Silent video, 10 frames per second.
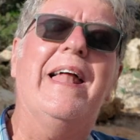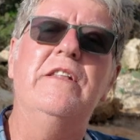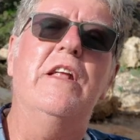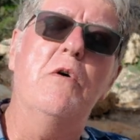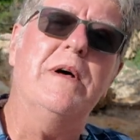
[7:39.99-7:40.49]

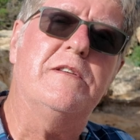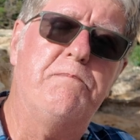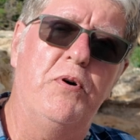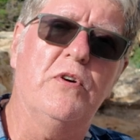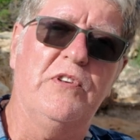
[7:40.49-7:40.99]
and nowhere
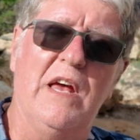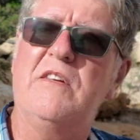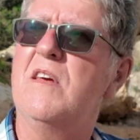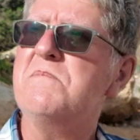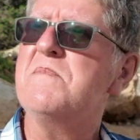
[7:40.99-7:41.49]
to put
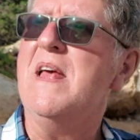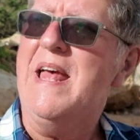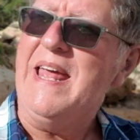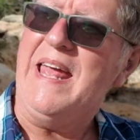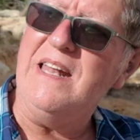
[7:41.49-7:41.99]
it
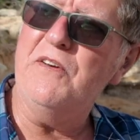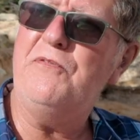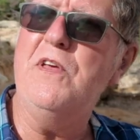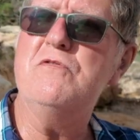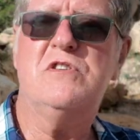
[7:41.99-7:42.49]
in the
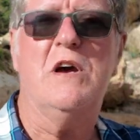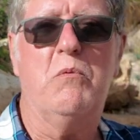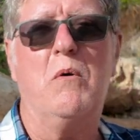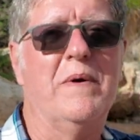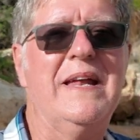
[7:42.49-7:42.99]

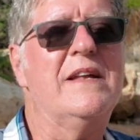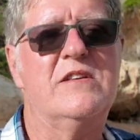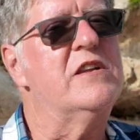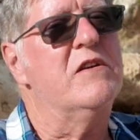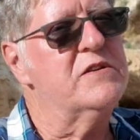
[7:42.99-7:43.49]
future, what we
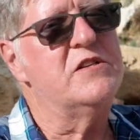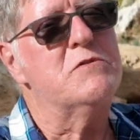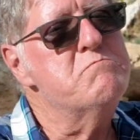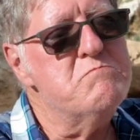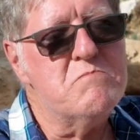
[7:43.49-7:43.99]
need to do is
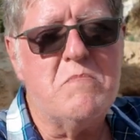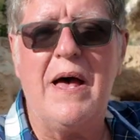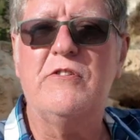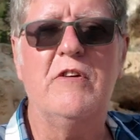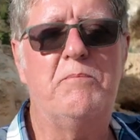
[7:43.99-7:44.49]
do
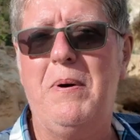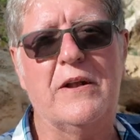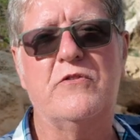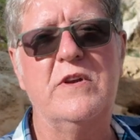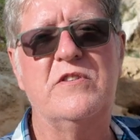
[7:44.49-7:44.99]
massive
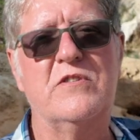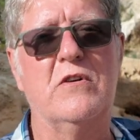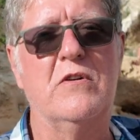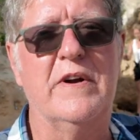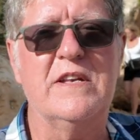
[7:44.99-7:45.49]
battery
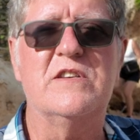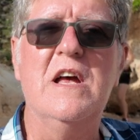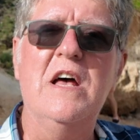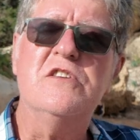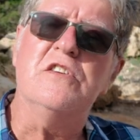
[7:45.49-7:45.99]

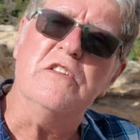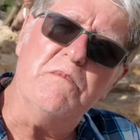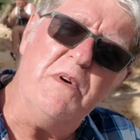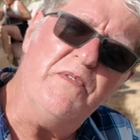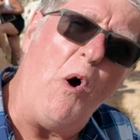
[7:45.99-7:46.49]
storage so
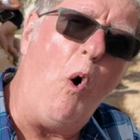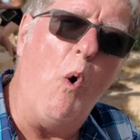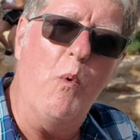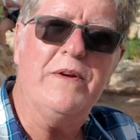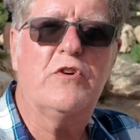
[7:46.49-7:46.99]
that we've
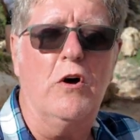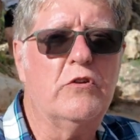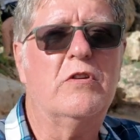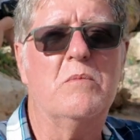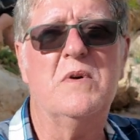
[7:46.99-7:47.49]
always
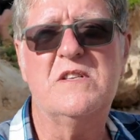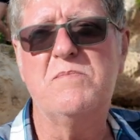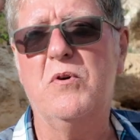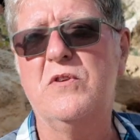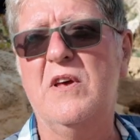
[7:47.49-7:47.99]
got somewhere
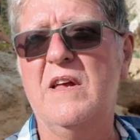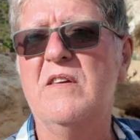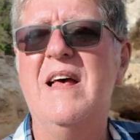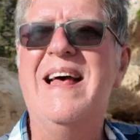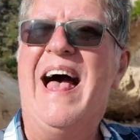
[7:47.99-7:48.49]
to put
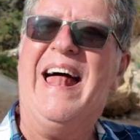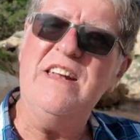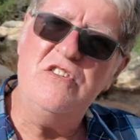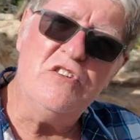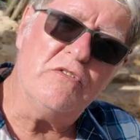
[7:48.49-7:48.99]
it.
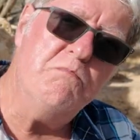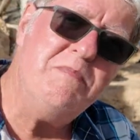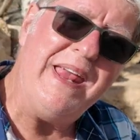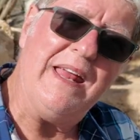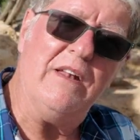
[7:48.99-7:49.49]
And it just
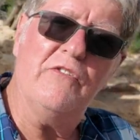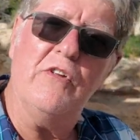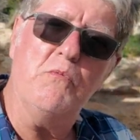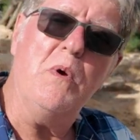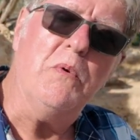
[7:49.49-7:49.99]
means
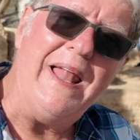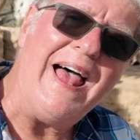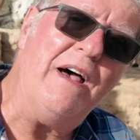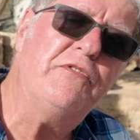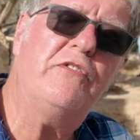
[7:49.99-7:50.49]
that we will
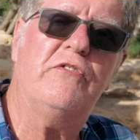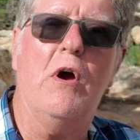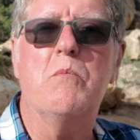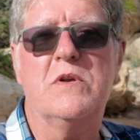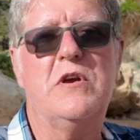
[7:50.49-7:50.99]
have
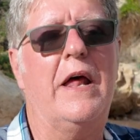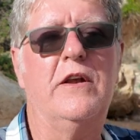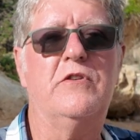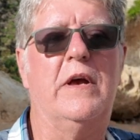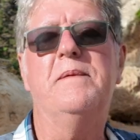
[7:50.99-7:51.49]
so much
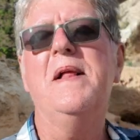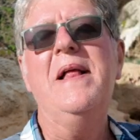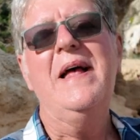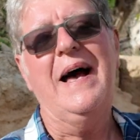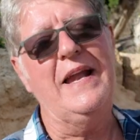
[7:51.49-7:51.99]
energy.
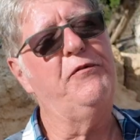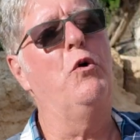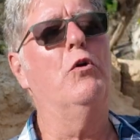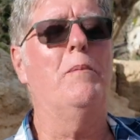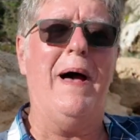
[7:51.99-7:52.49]
And if
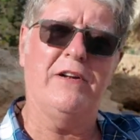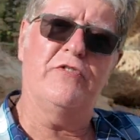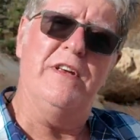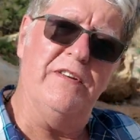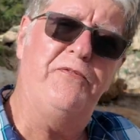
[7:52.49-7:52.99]
all the
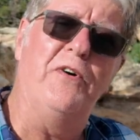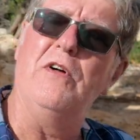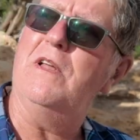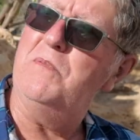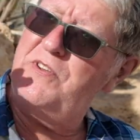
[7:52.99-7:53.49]
batteries are
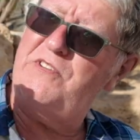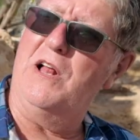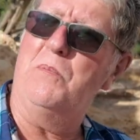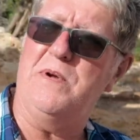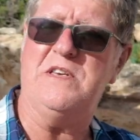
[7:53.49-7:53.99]
full and we're
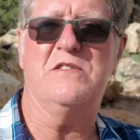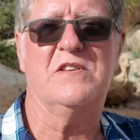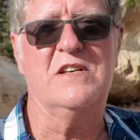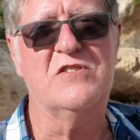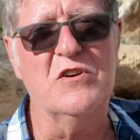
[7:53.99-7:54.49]
still
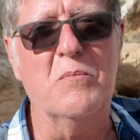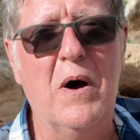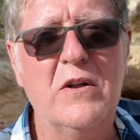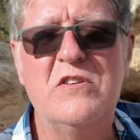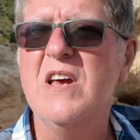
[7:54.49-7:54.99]
producing too
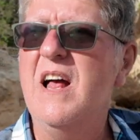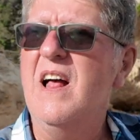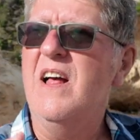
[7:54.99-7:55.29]
much,